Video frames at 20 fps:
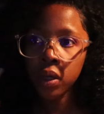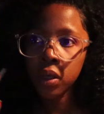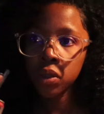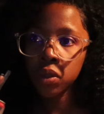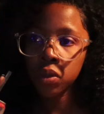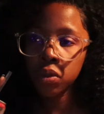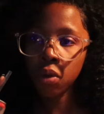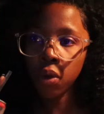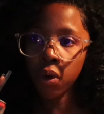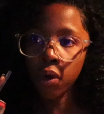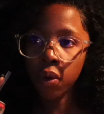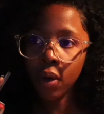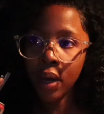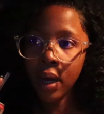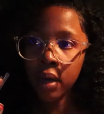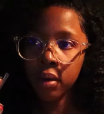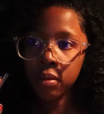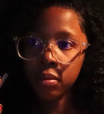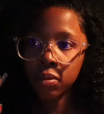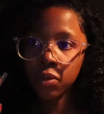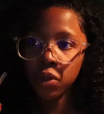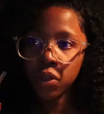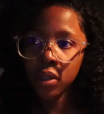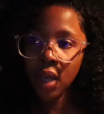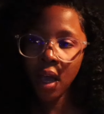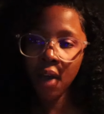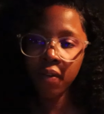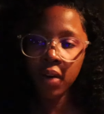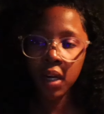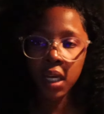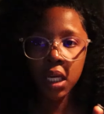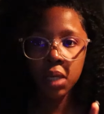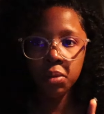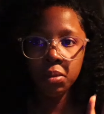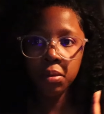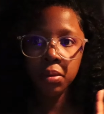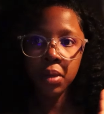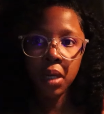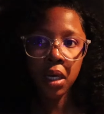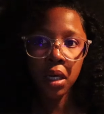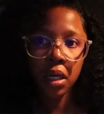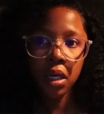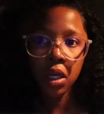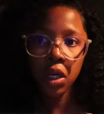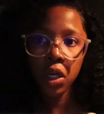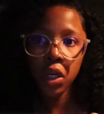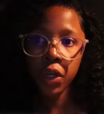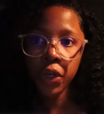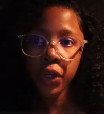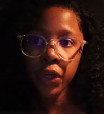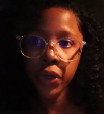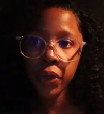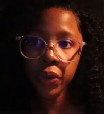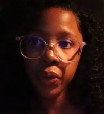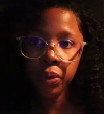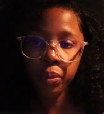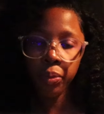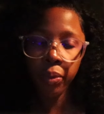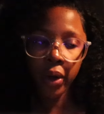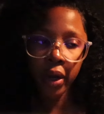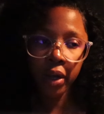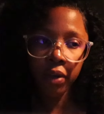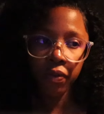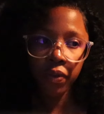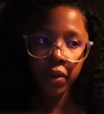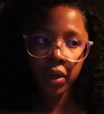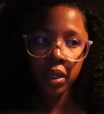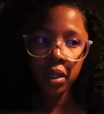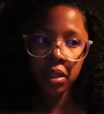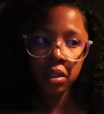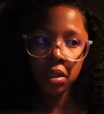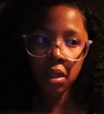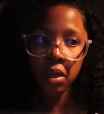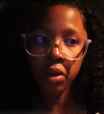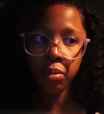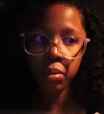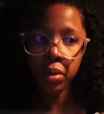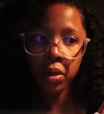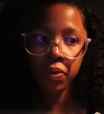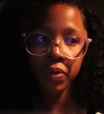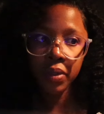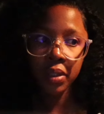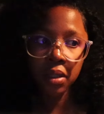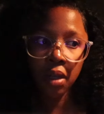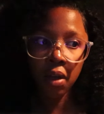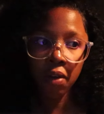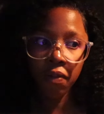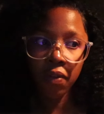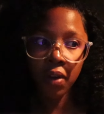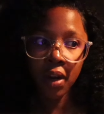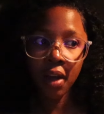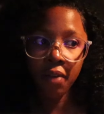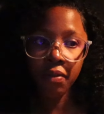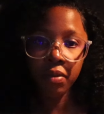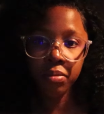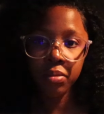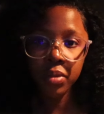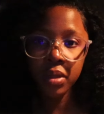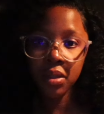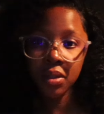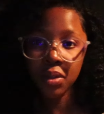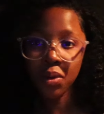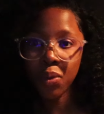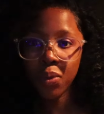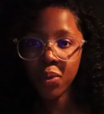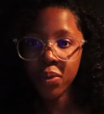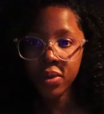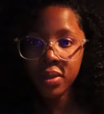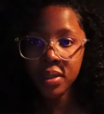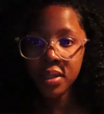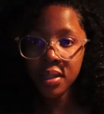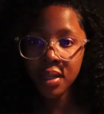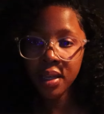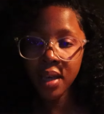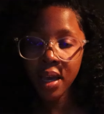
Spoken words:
So just have like maybe like cute breakfast, a little bit of self-love amidst all this